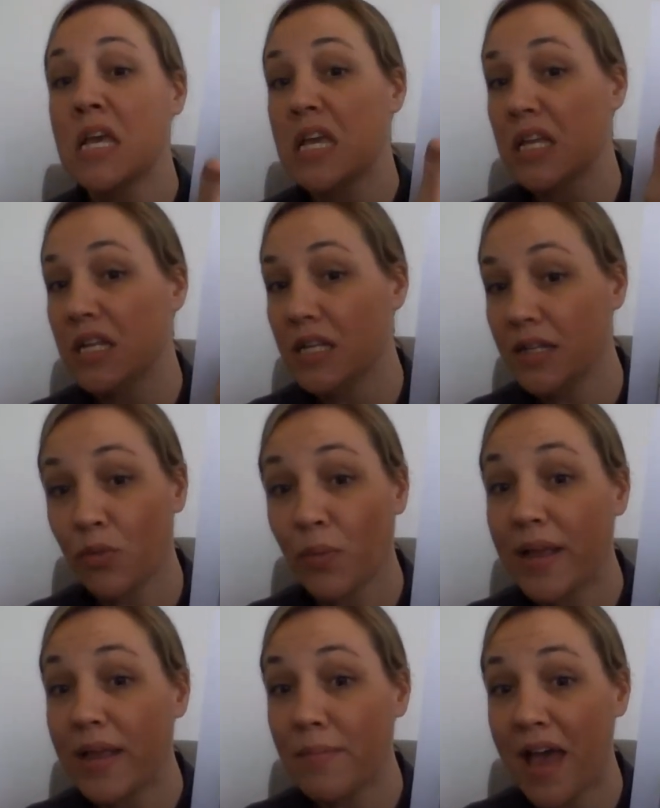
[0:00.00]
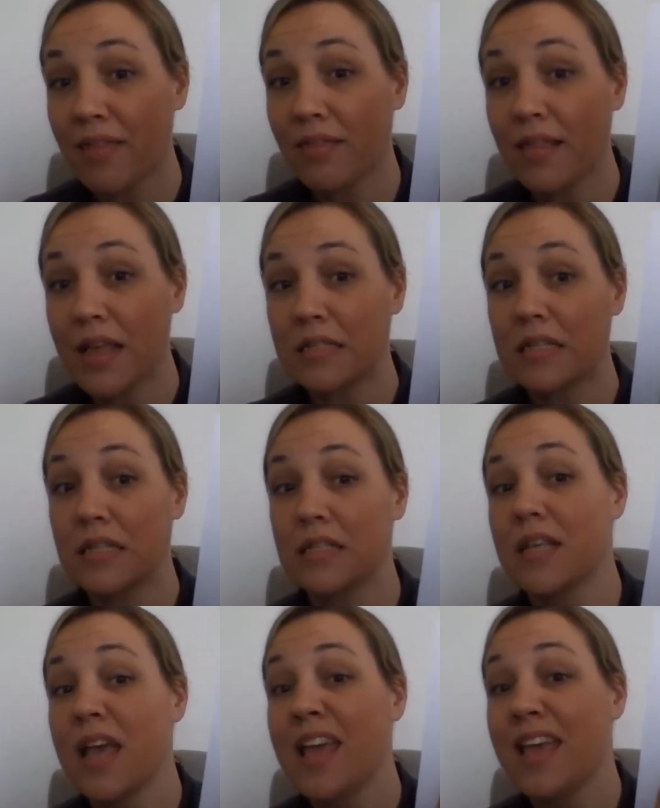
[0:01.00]
He did 3 math
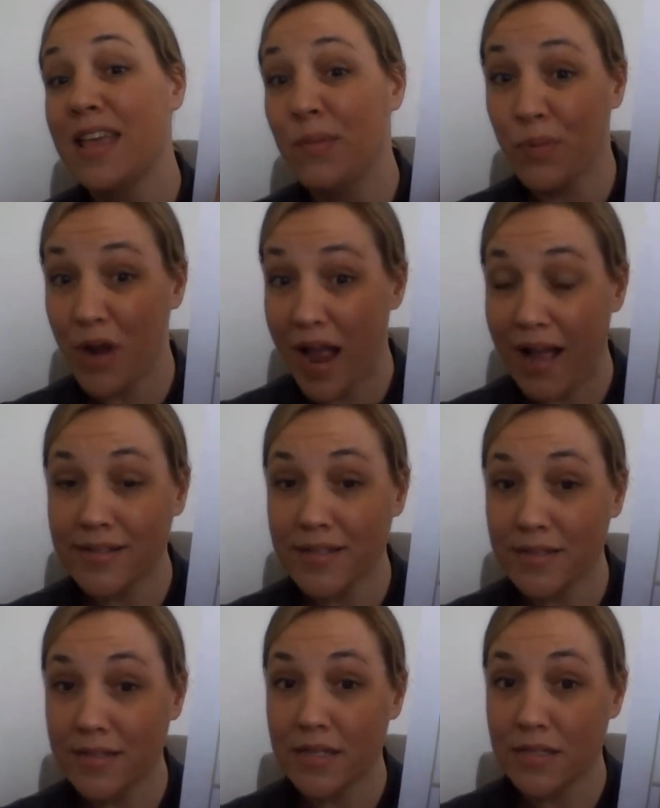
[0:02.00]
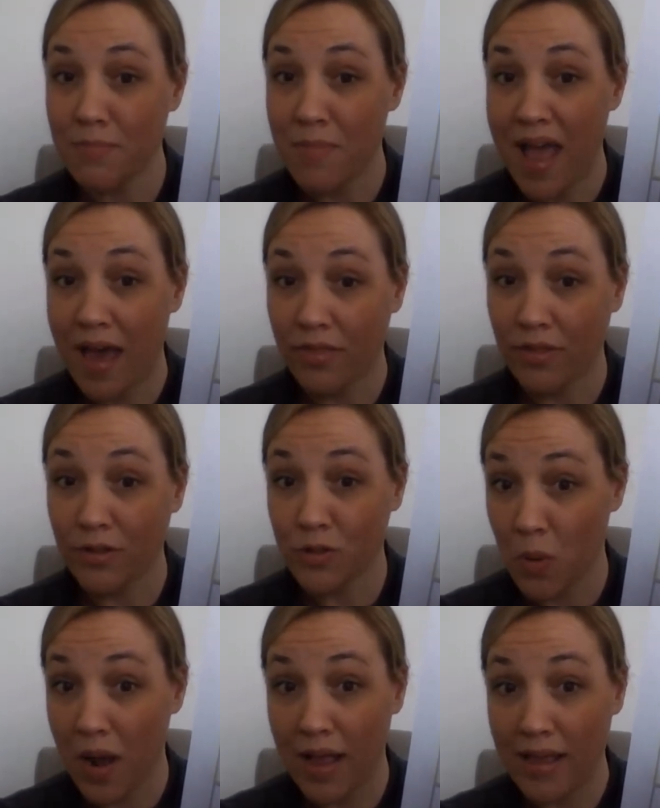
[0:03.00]
lessons. He practiced his math
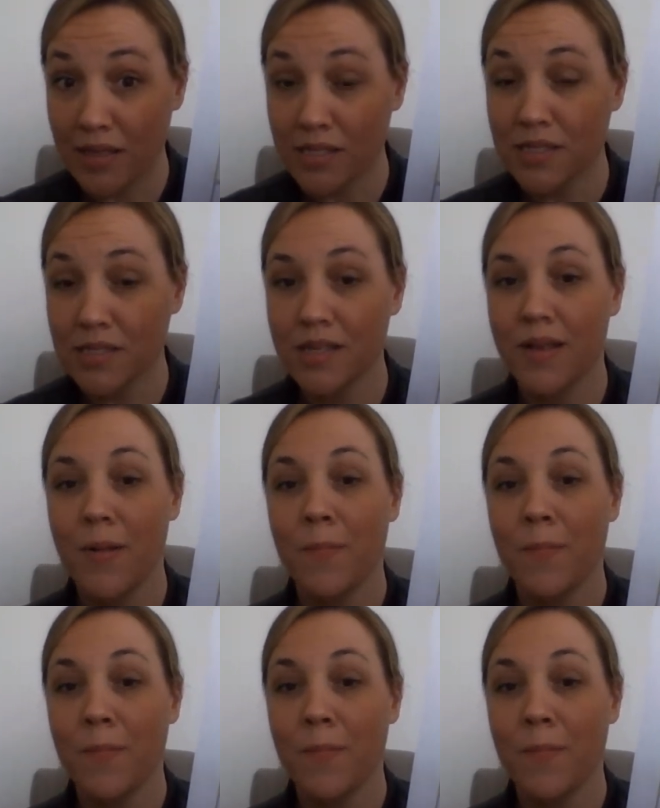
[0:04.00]
twice.